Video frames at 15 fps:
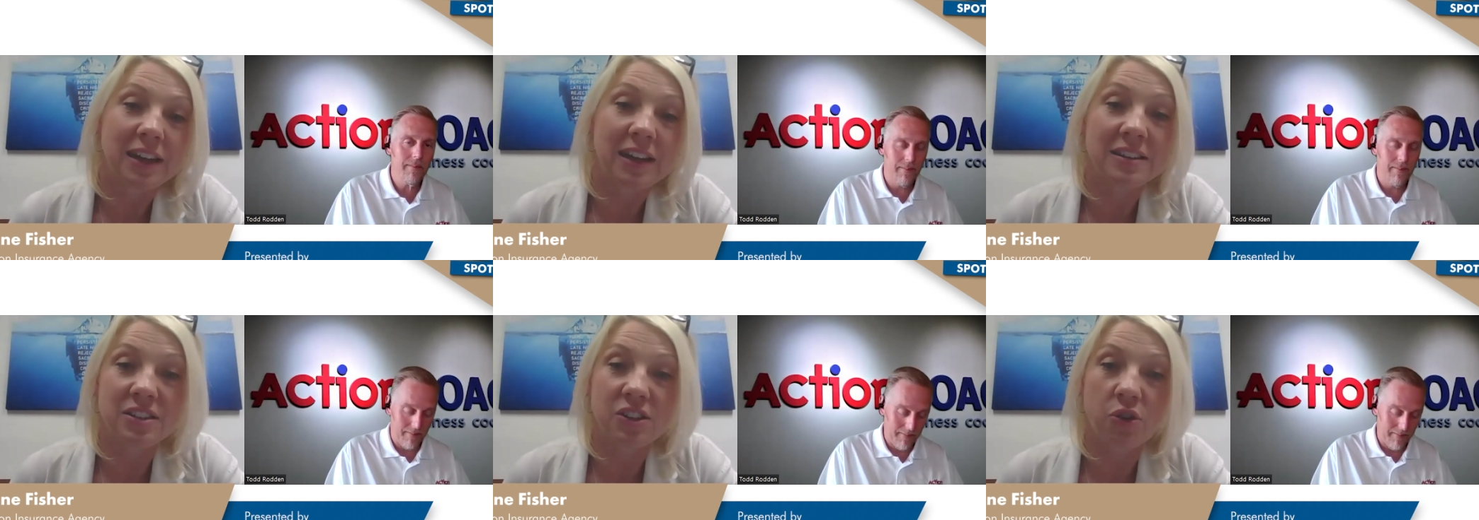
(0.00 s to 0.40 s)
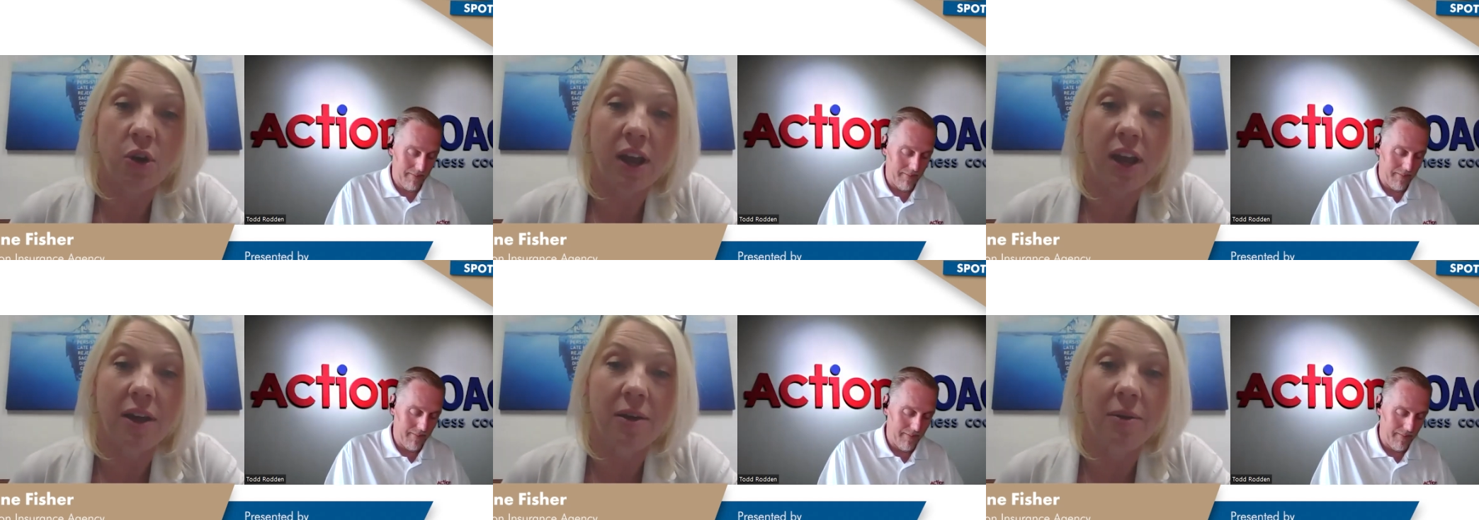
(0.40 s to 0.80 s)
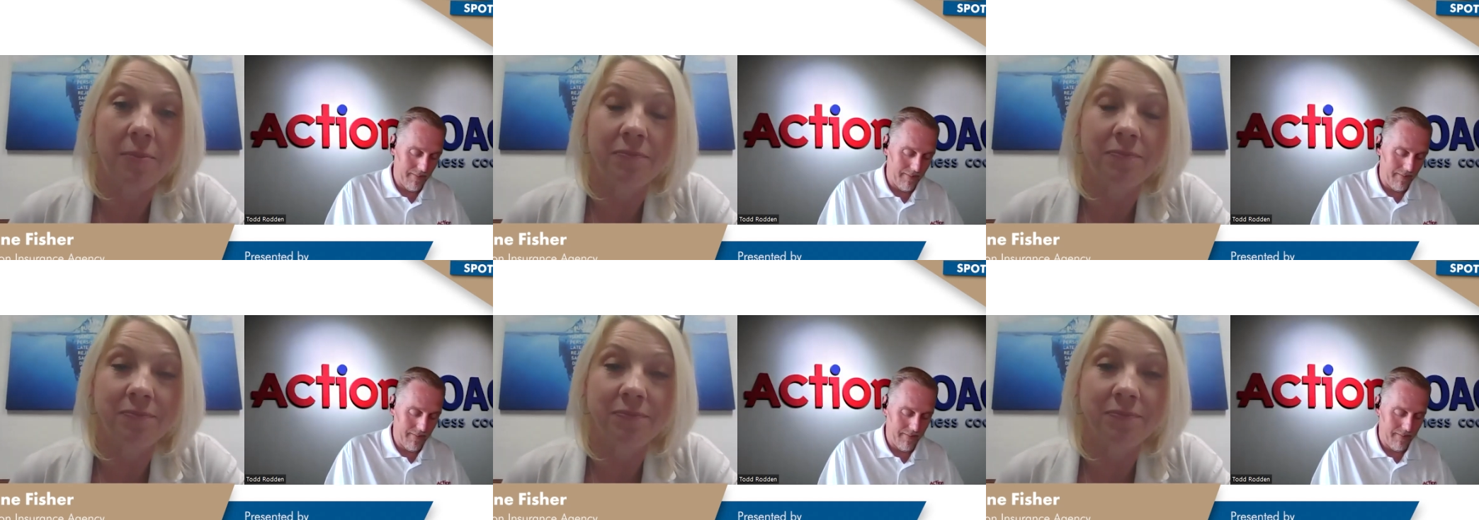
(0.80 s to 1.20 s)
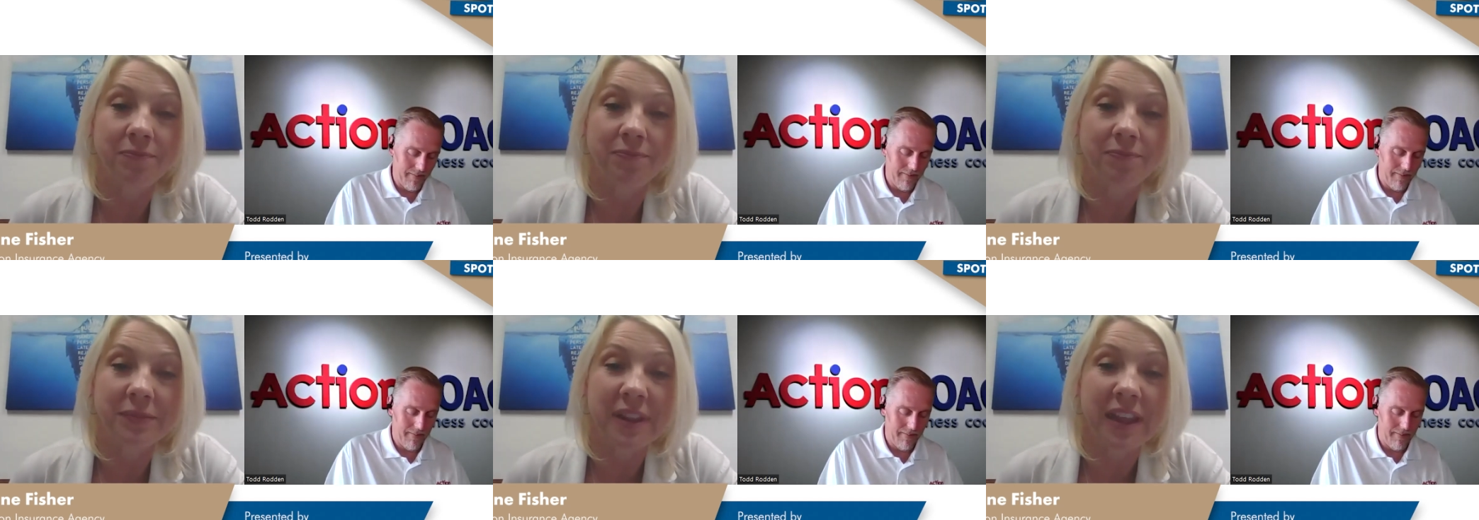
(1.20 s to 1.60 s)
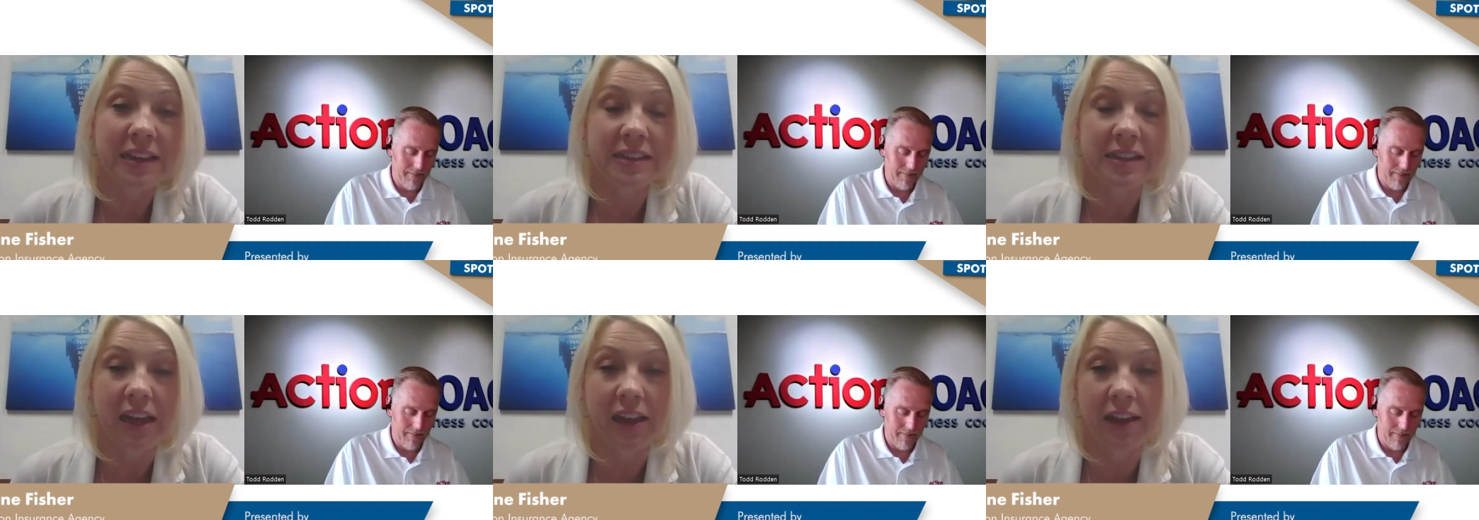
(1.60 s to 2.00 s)
Speaker 1: Instagram,
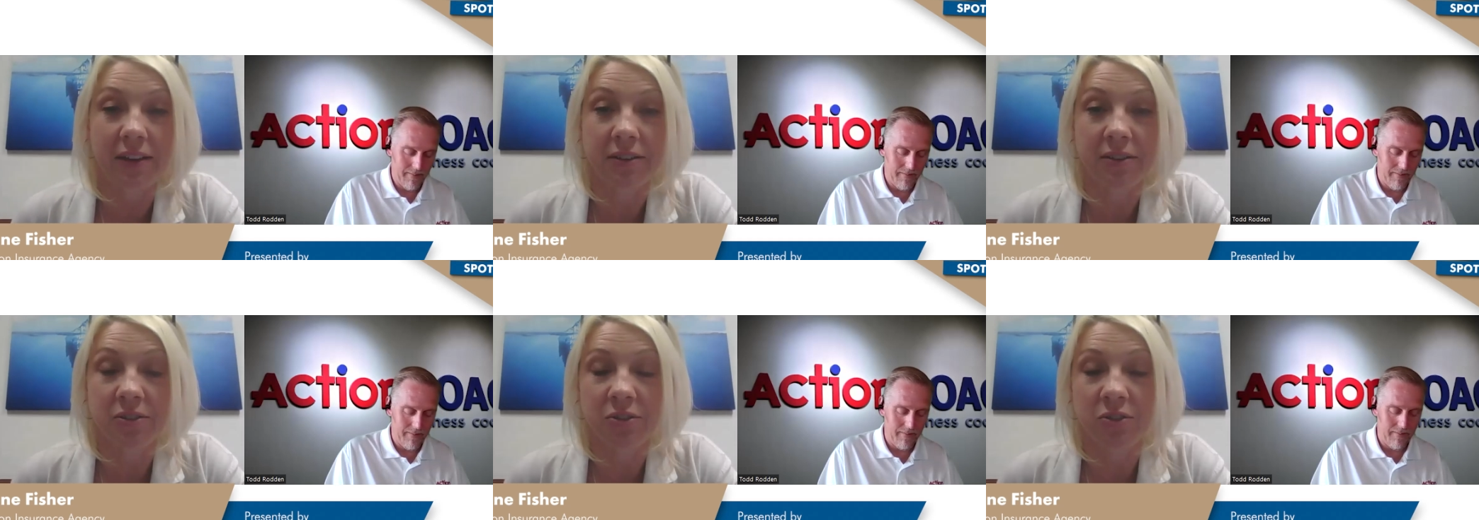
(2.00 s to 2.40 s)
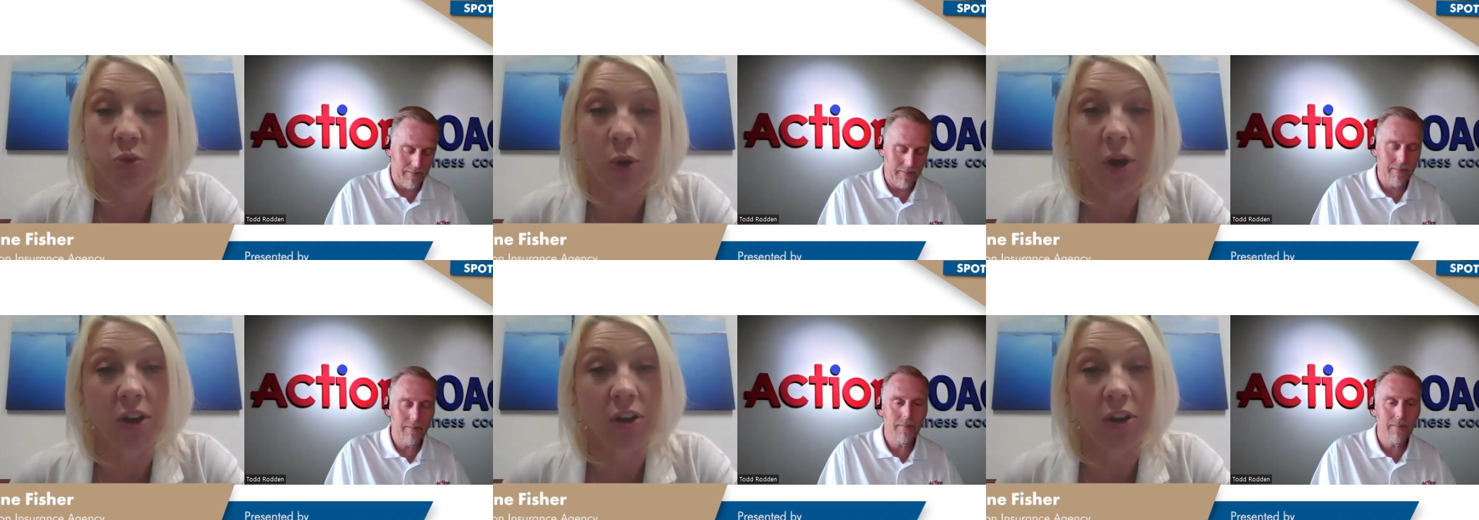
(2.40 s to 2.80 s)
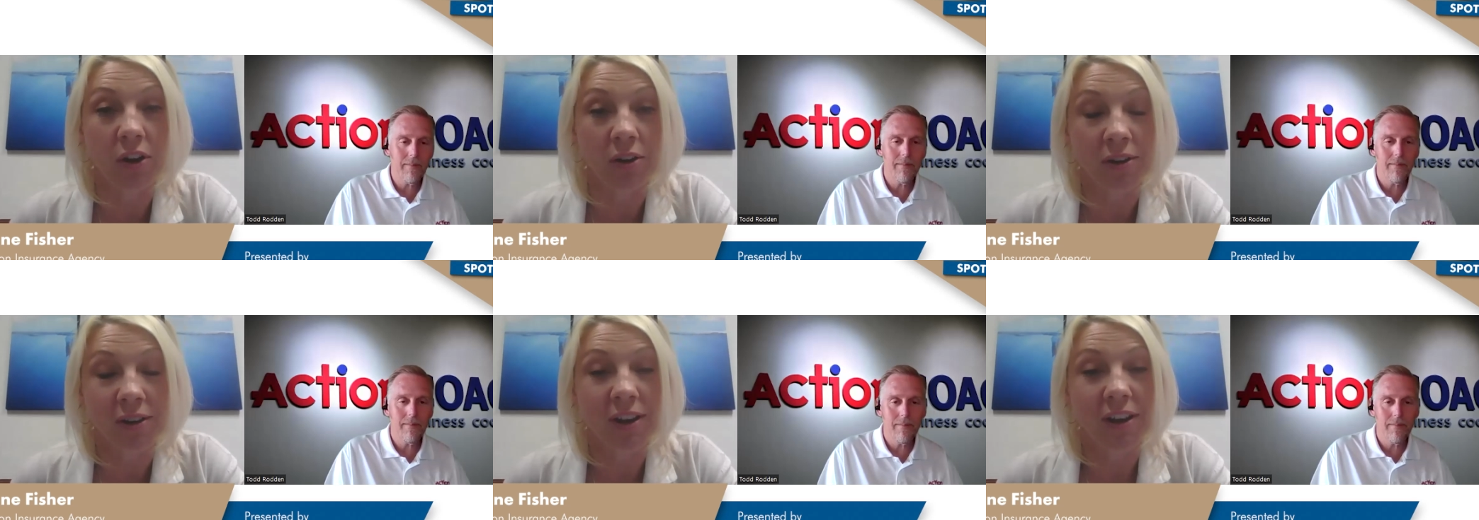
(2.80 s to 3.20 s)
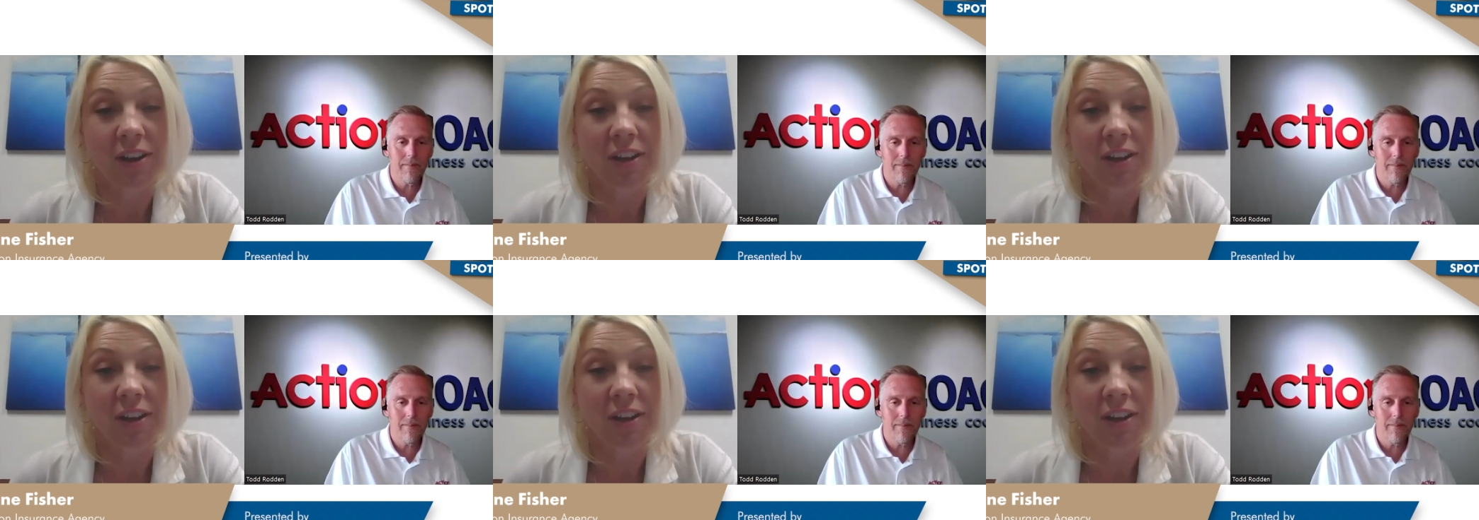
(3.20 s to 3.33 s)
LinkedIn, Twitter.